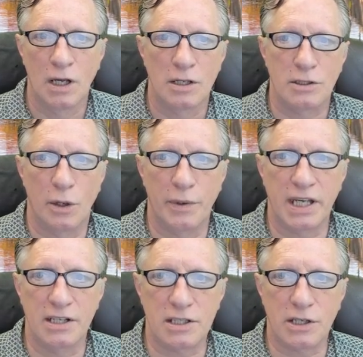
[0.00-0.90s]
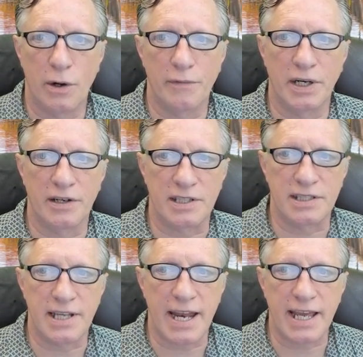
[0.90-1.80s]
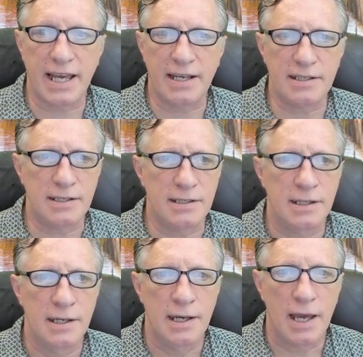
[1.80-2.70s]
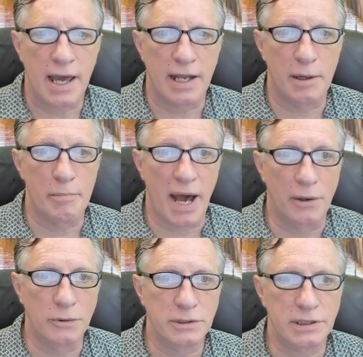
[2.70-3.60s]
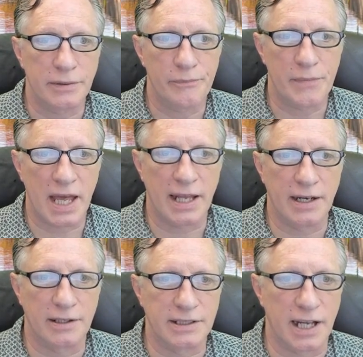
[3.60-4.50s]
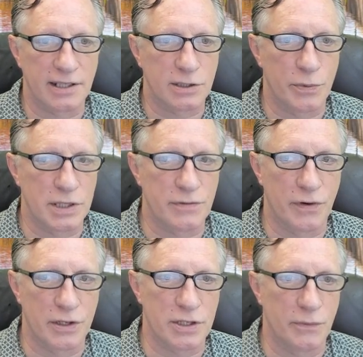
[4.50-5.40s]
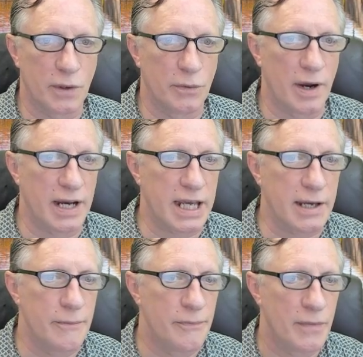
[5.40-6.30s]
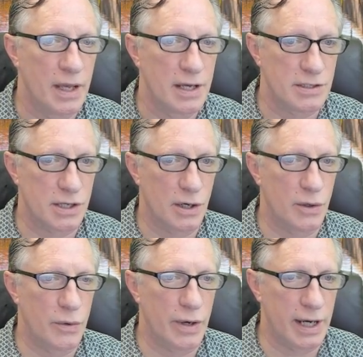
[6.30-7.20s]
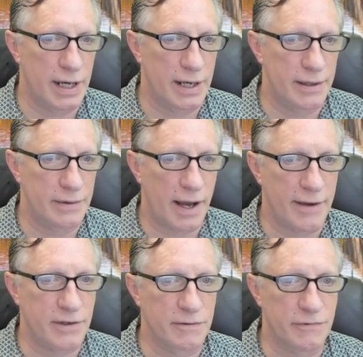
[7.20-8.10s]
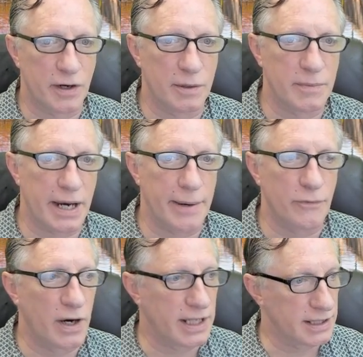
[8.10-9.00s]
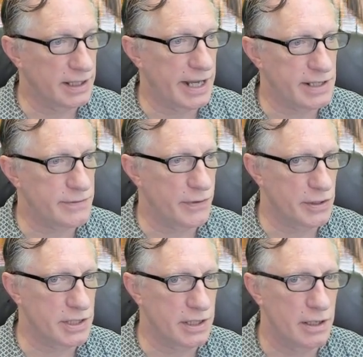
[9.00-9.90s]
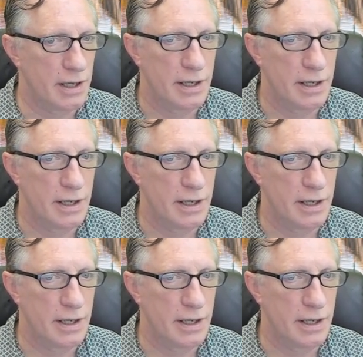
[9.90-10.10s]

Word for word: So we can just go over here to settings and about and it'll tell us which version we're running. So uh, I've confirmed that I'm running the latest version.